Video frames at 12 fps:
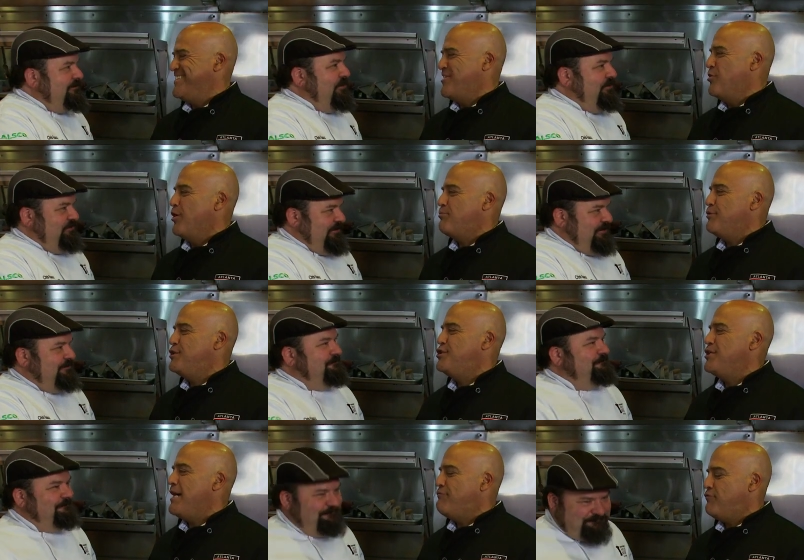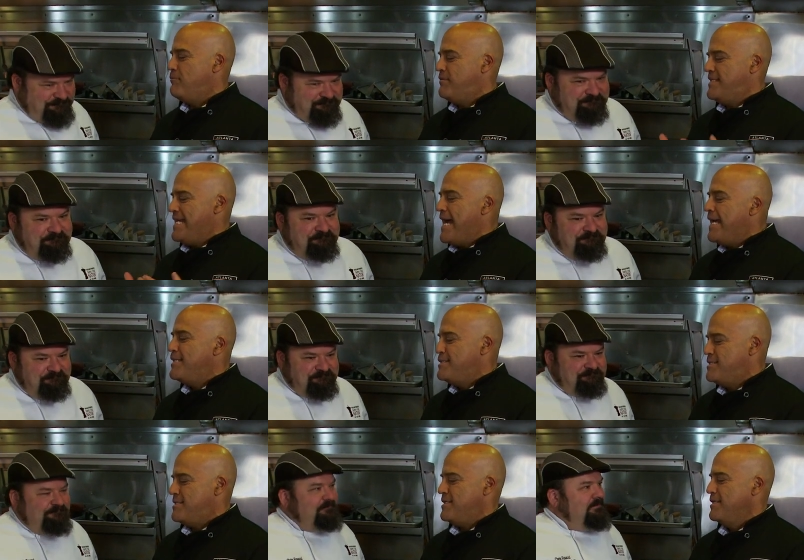Speaker 1: The Good corporate chef from
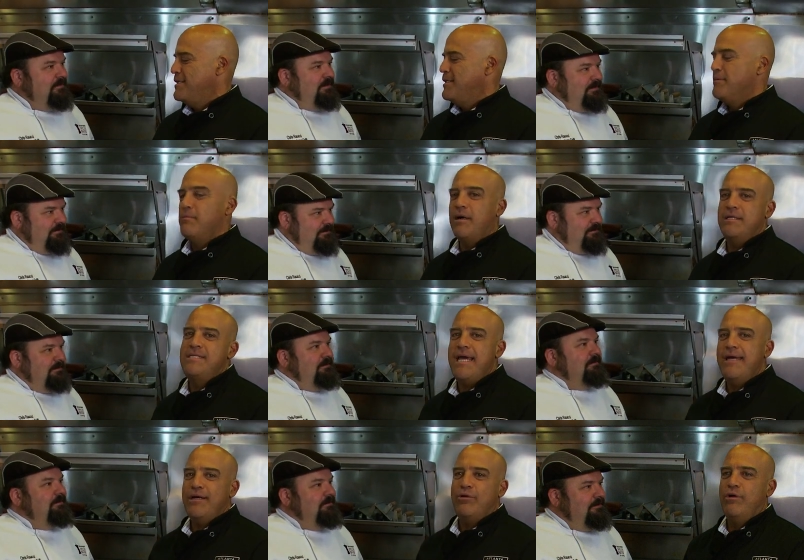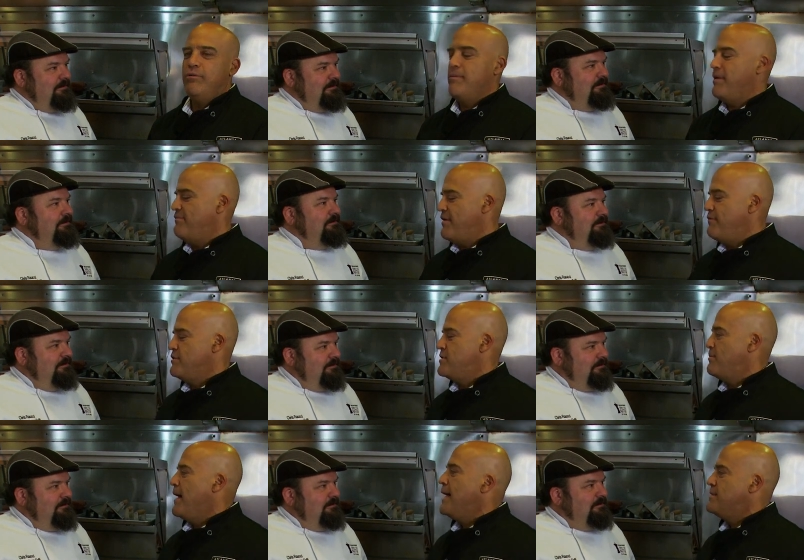Ted's Montana Grill, one of my favorite
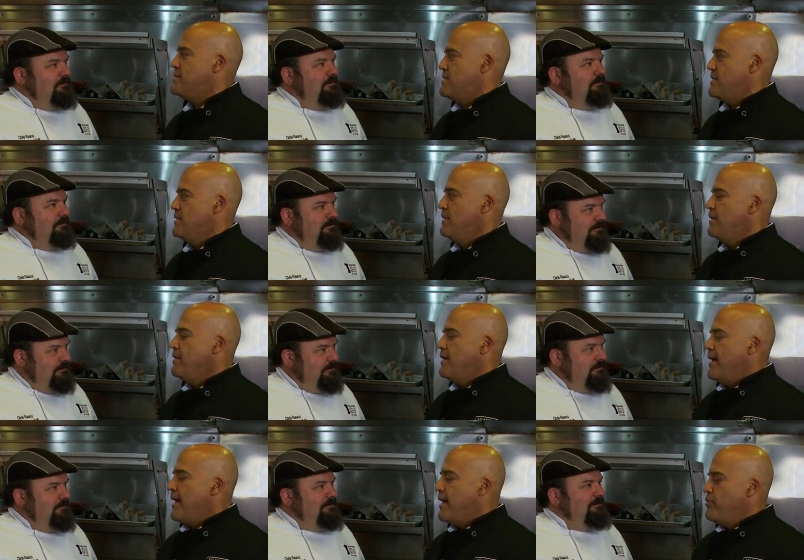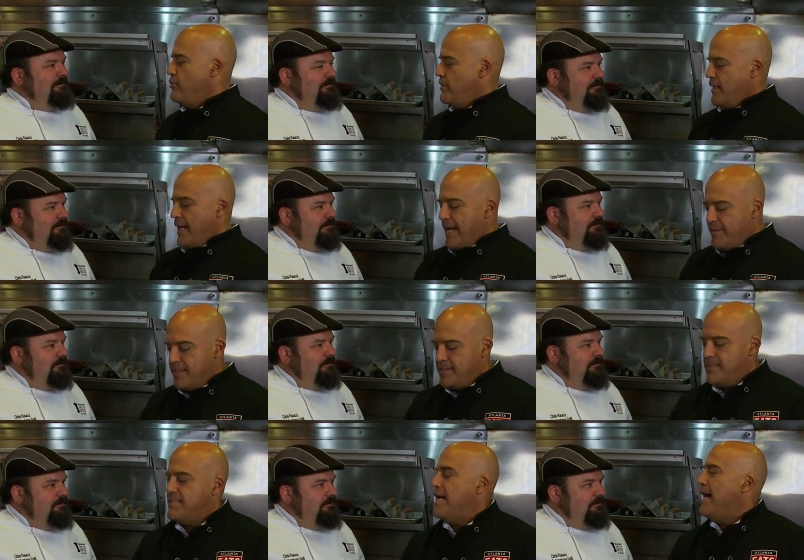spots. And you're the guy that
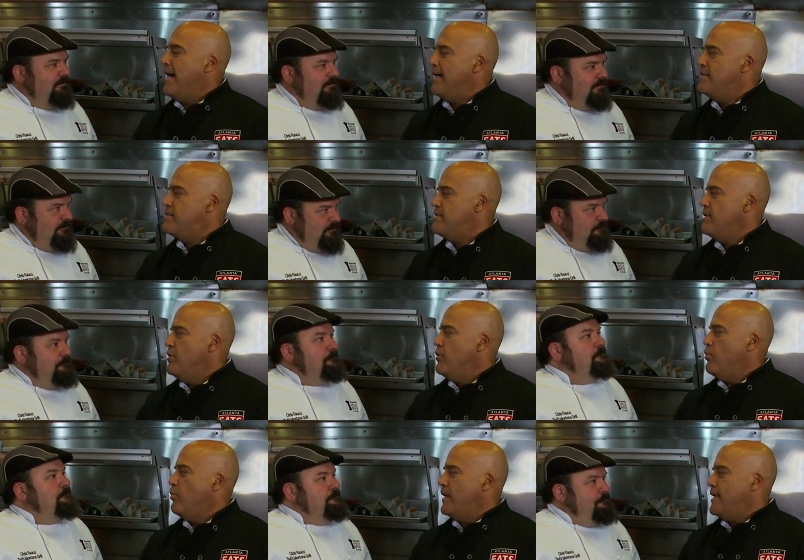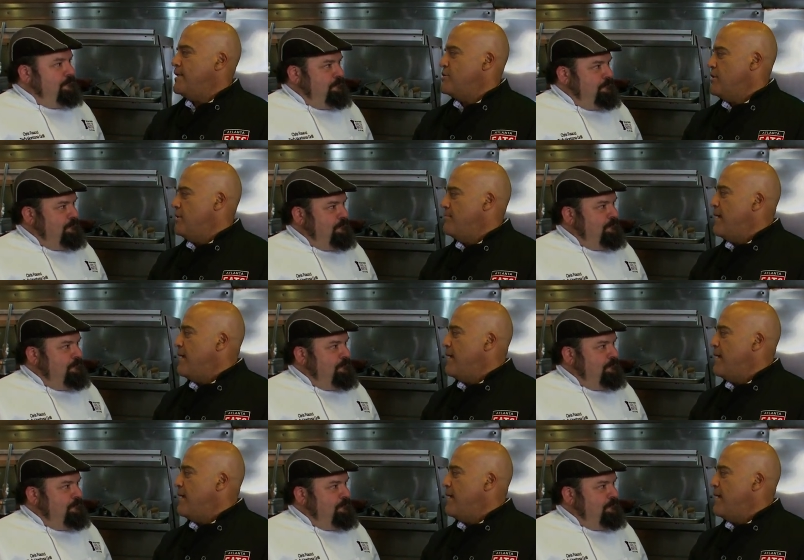decides what gets on the